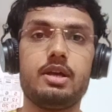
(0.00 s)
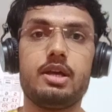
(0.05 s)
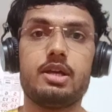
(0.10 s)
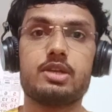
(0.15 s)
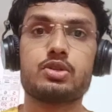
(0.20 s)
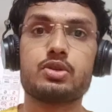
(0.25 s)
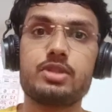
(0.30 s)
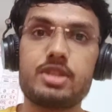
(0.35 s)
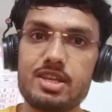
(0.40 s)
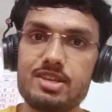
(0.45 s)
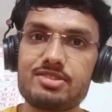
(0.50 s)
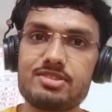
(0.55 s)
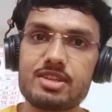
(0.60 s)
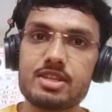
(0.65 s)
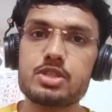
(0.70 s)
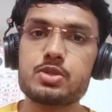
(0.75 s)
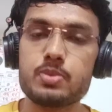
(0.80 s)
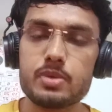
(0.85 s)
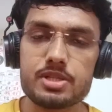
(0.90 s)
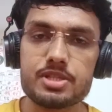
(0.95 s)
So these
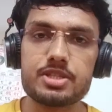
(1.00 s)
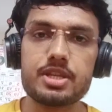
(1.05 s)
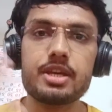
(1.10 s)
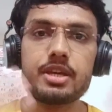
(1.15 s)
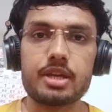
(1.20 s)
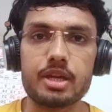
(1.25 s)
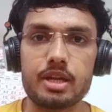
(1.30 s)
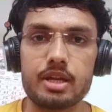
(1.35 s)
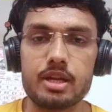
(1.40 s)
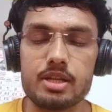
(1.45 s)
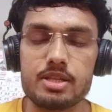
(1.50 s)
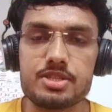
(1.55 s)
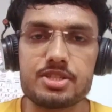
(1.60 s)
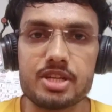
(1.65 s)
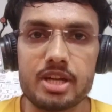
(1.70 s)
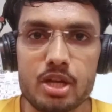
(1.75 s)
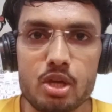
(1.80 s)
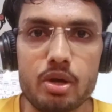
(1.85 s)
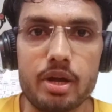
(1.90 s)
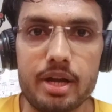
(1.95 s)
things will sink in
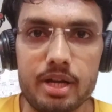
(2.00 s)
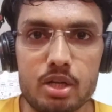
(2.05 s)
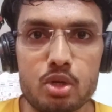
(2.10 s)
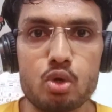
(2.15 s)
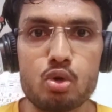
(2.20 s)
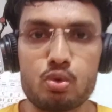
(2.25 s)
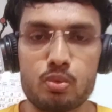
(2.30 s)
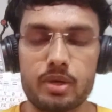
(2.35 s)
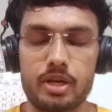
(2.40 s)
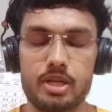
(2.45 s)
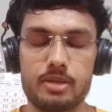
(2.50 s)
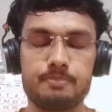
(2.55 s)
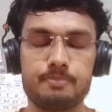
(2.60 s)
inside your head, don't worry.